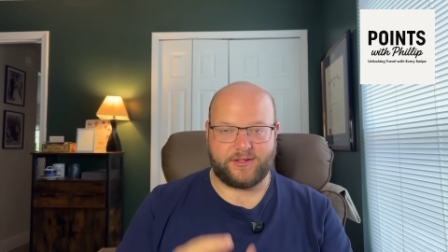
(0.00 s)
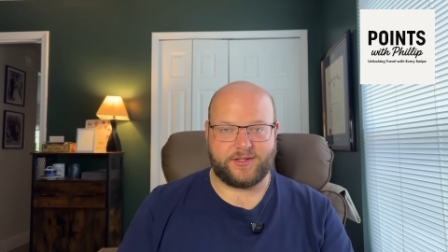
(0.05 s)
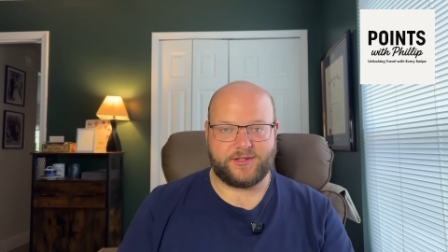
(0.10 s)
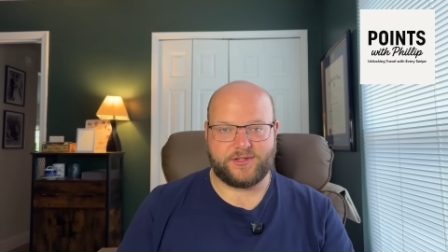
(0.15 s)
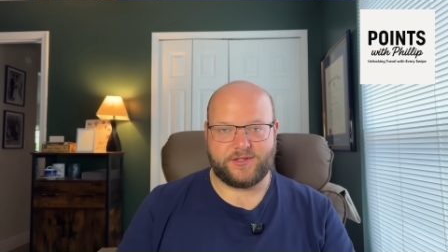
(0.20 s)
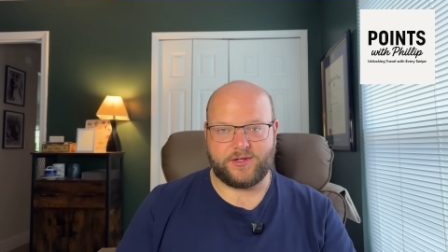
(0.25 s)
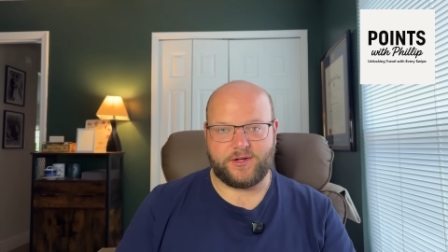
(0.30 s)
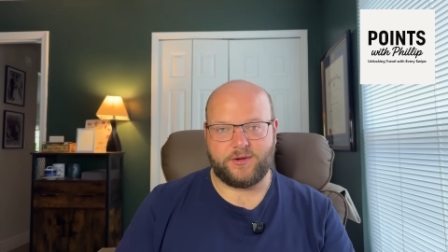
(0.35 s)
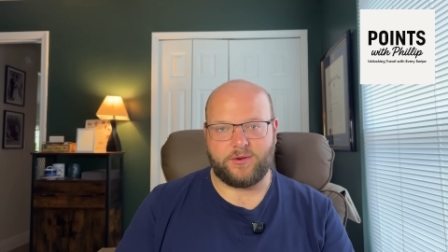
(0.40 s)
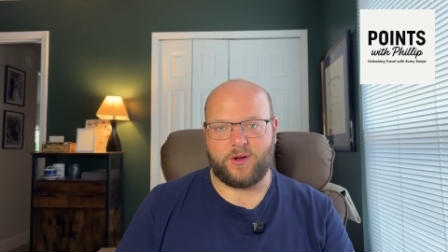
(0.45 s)
And
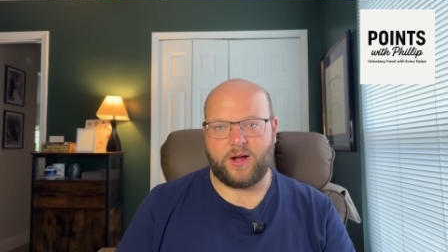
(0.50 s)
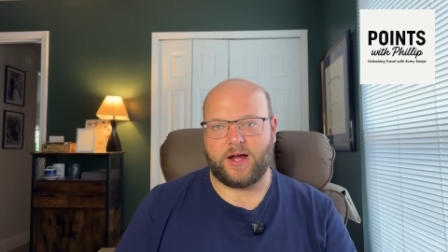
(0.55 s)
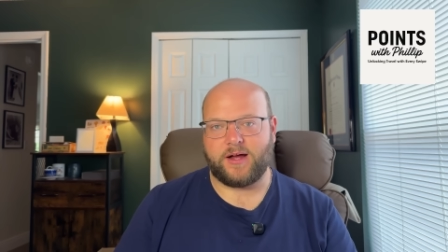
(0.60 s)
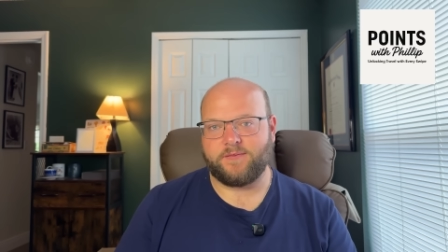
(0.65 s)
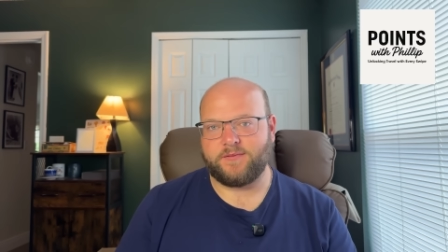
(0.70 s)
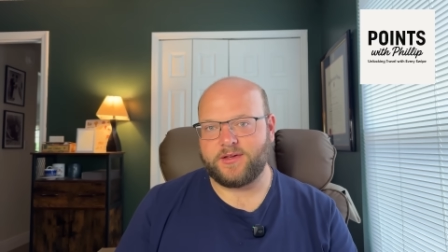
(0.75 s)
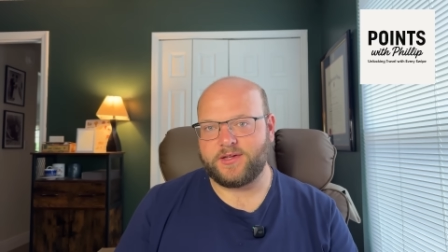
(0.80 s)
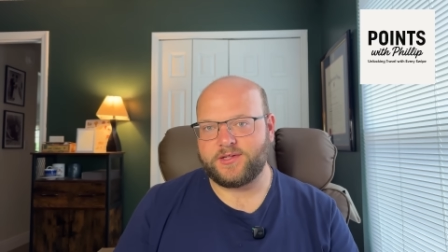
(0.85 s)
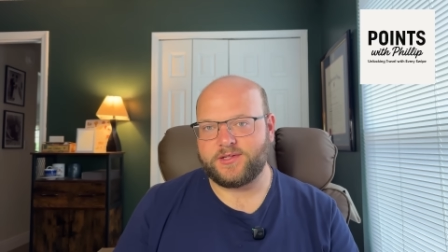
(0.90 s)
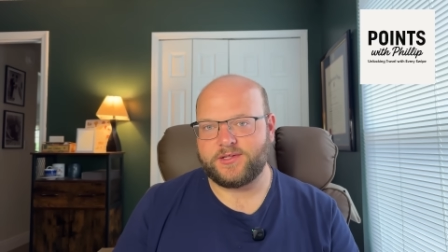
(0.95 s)
so
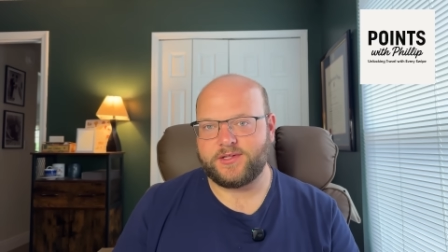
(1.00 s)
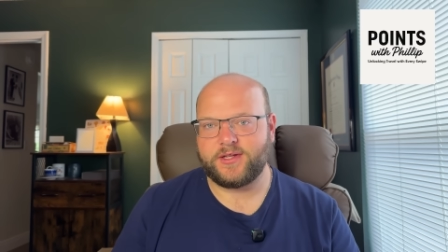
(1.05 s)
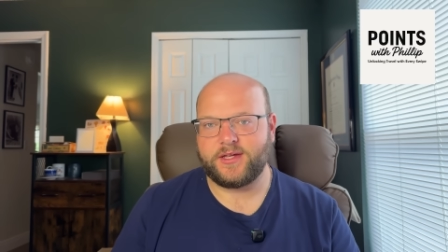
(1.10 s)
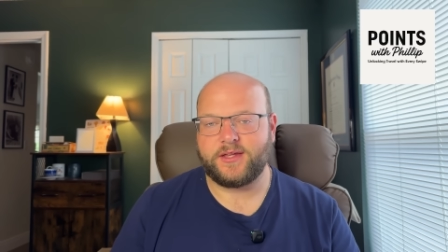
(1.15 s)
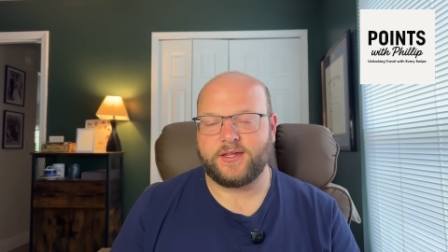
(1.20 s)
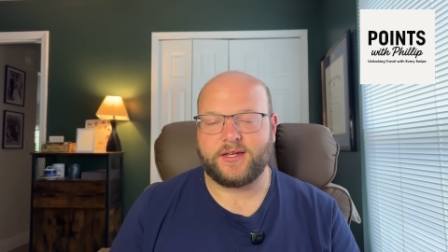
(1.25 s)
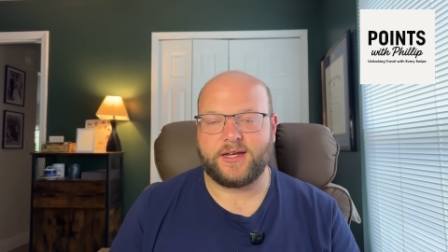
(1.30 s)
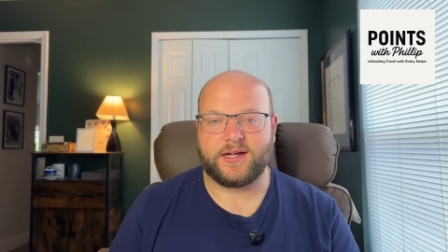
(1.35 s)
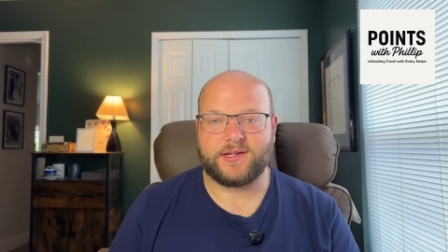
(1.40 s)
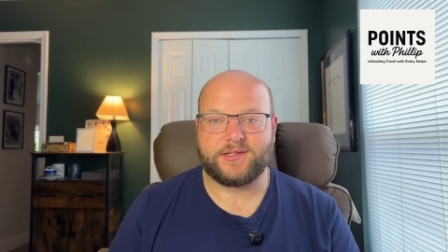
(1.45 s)
obviously
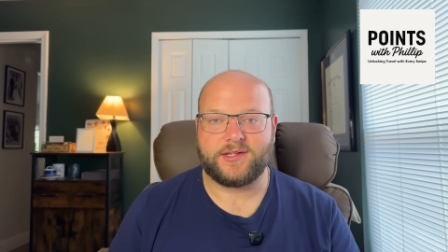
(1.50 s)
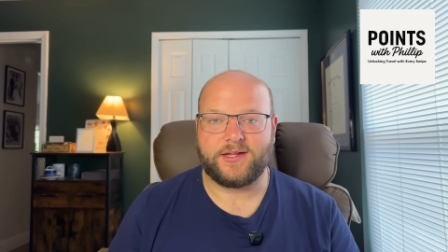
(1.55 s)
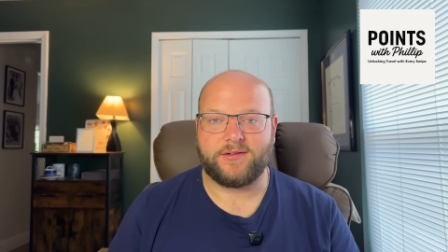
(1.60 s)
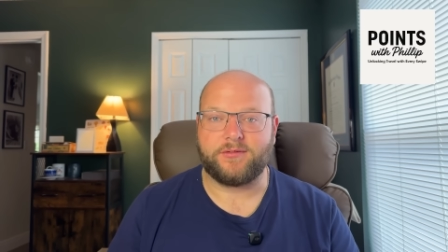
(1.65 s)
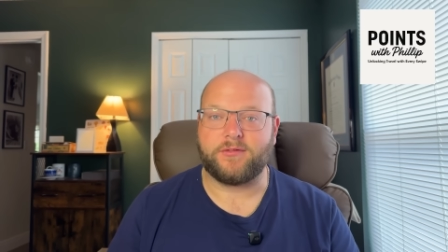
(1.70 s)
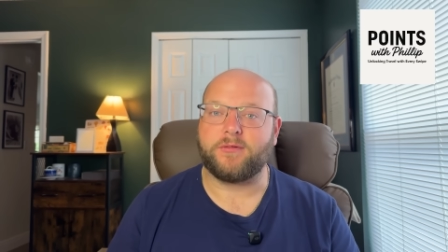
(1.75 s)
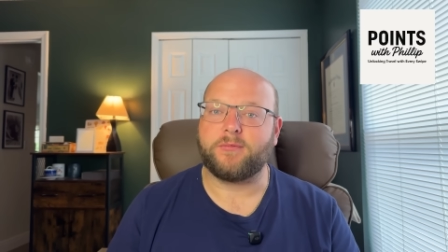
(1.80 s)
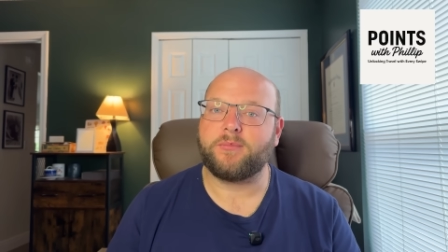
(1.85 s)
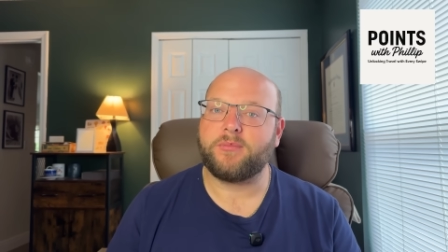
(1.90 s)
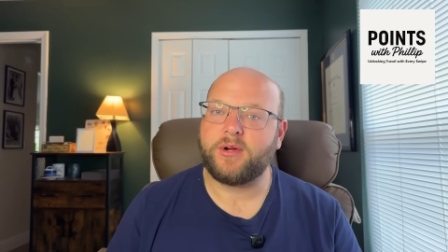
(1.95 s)
the next
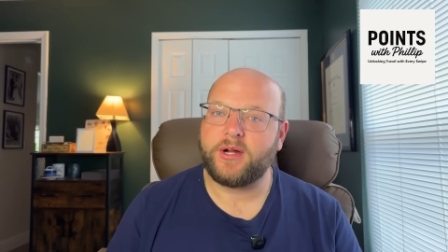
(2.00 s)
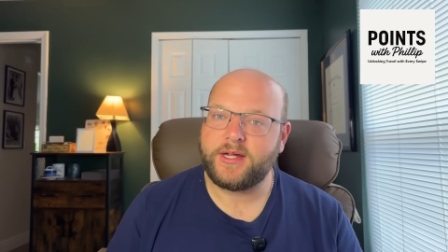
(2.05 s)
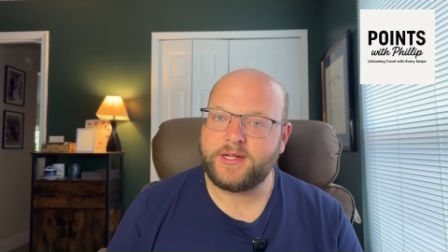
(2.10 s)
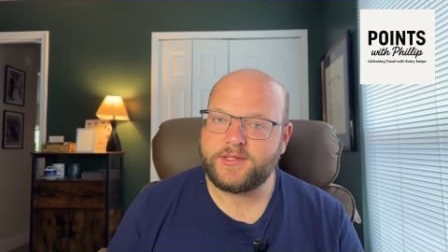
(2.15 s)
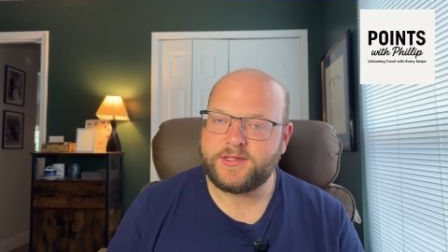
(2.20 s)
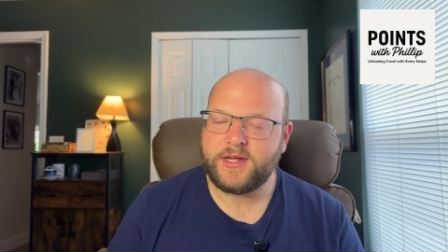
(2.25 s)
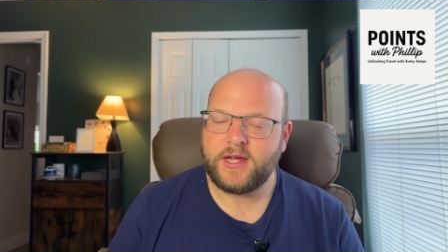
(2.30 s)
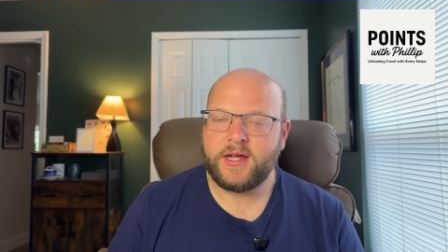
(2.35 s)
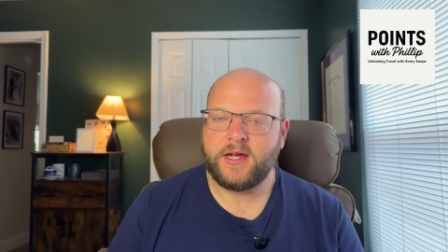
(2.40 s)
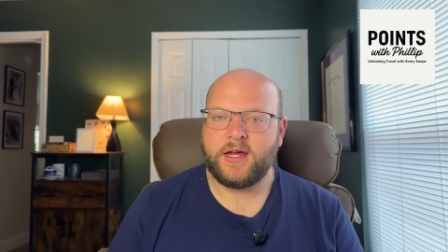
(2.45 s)
level of
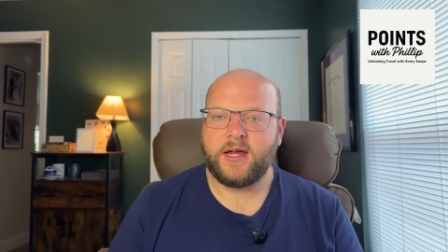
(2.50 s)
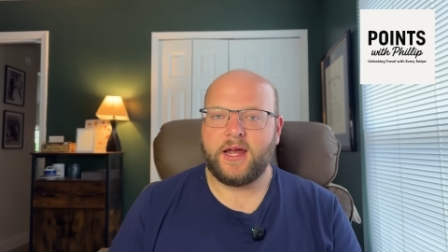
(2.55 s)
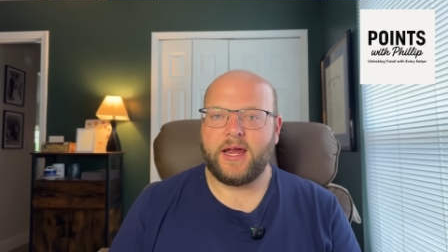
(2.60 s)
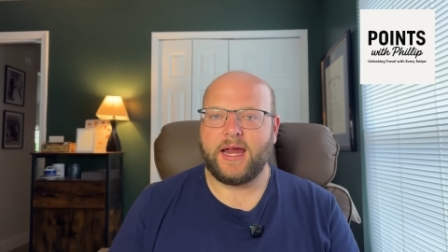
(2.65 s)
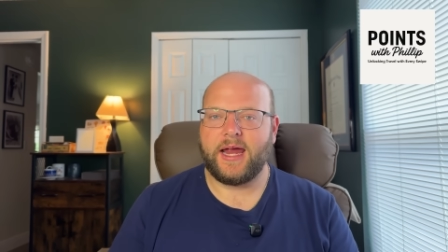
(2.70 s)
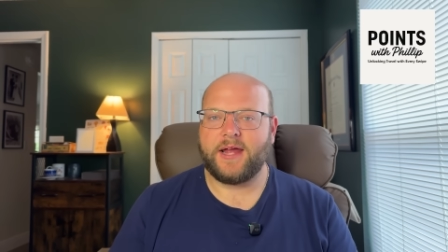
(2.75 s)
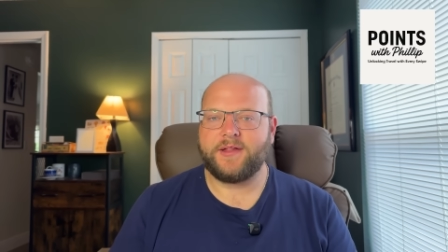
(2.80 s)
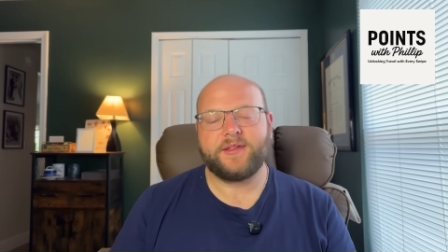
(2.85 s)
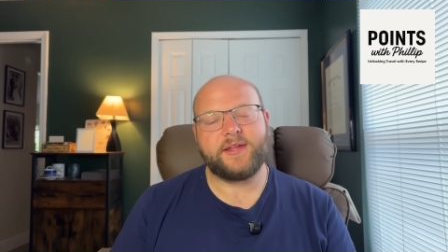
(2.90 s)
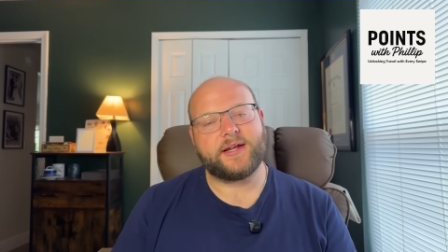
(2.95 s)
price
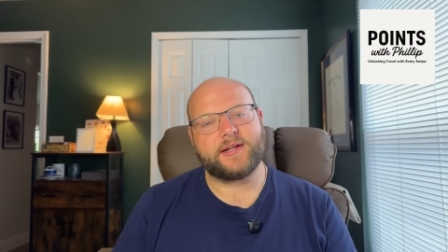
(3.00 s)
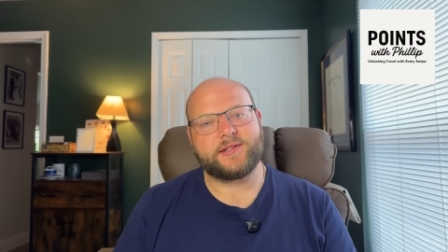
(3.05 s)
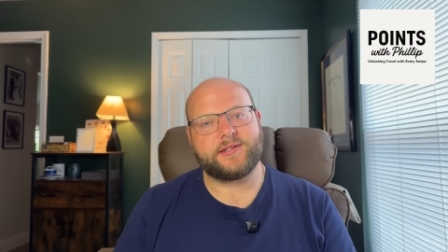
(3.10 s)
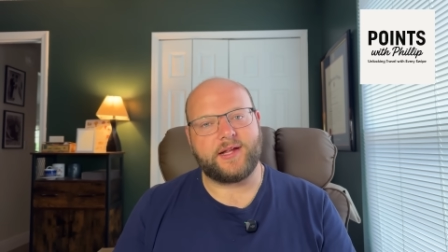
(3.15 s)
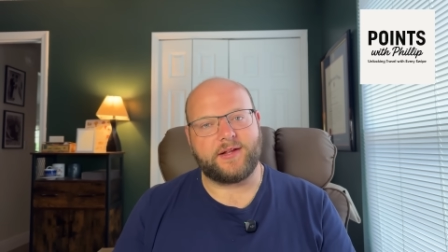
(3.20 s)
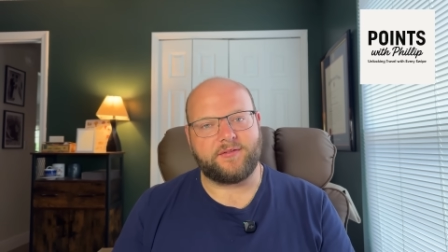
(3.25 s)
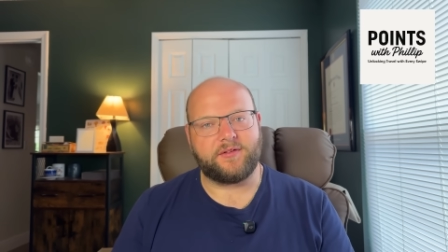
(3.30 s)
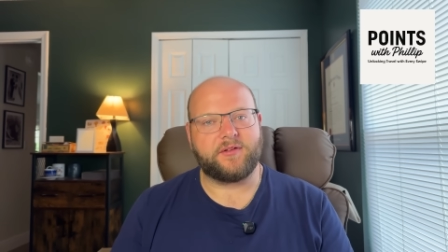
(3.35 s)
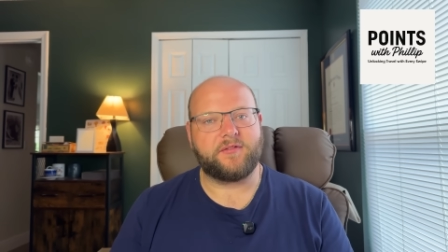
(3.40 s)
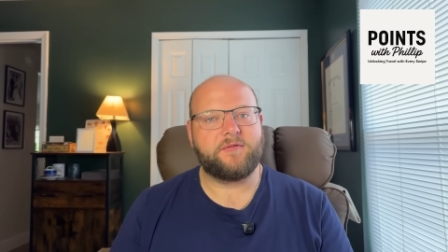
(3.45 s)
and the next
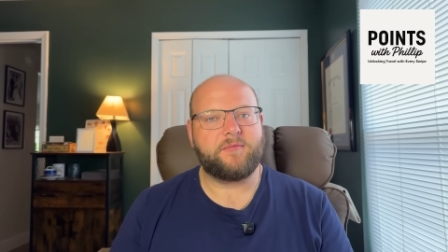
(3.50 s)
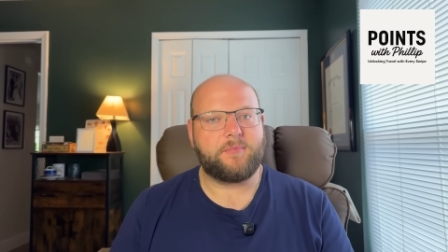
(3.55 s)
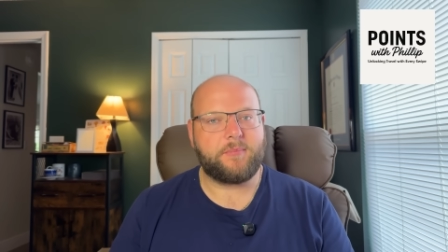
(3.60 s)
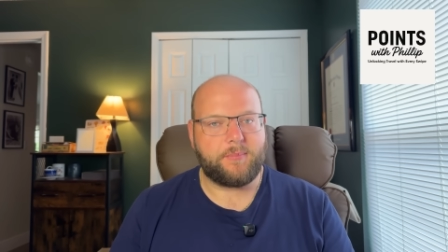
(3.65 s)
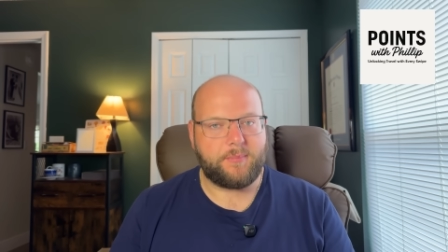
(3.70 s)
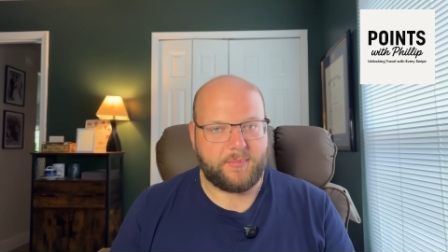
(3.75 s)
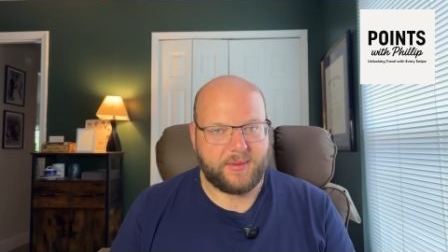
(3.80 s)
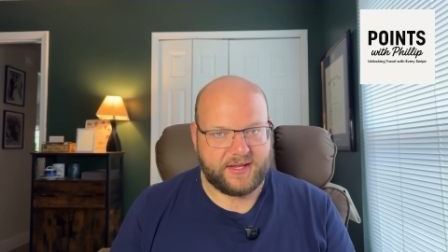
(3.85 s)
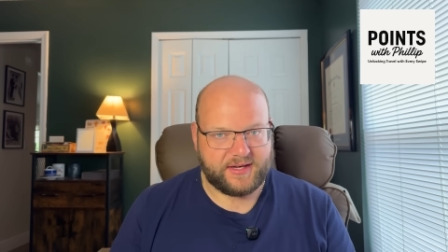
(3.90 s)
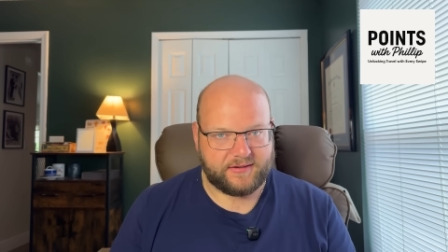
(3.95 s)
level of
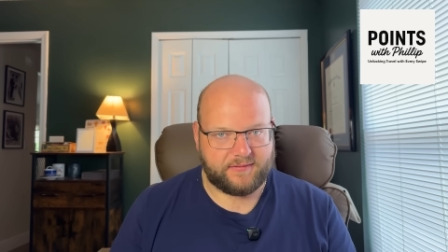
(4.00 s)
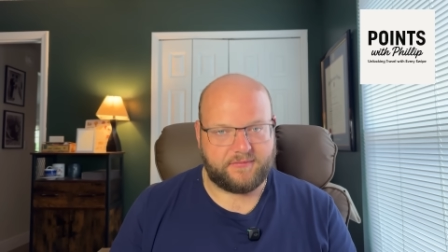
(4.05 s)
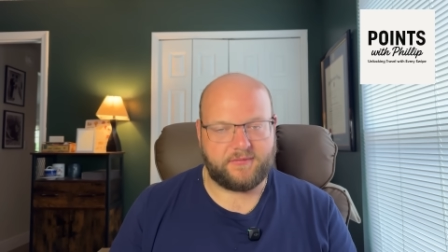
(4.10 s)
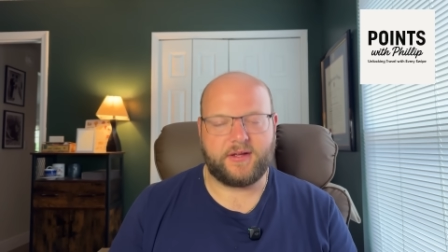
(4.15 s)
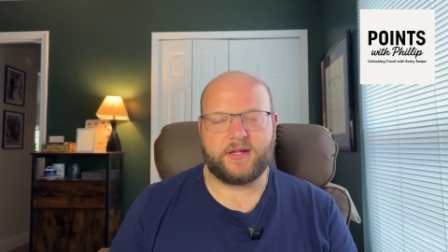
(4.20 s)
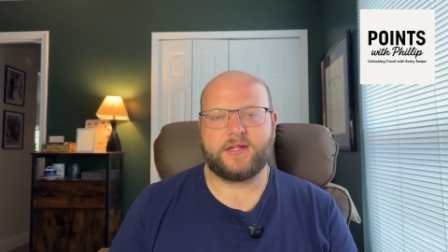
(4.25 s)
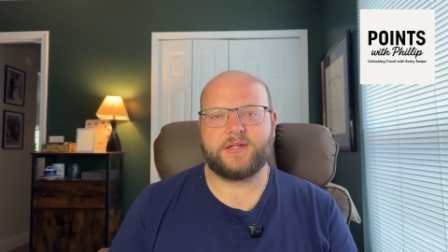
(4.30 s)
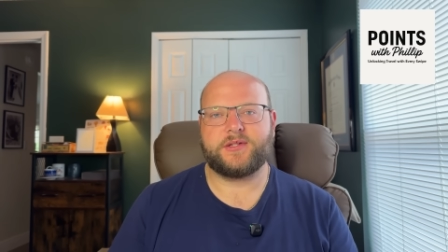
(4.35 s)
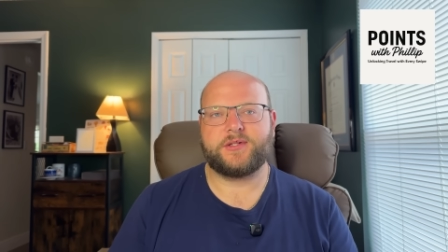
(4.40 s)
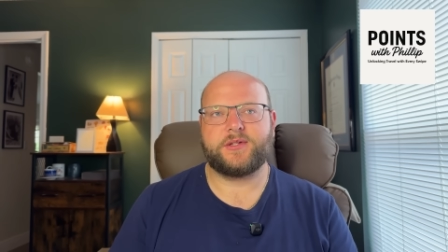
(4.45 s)
benefits.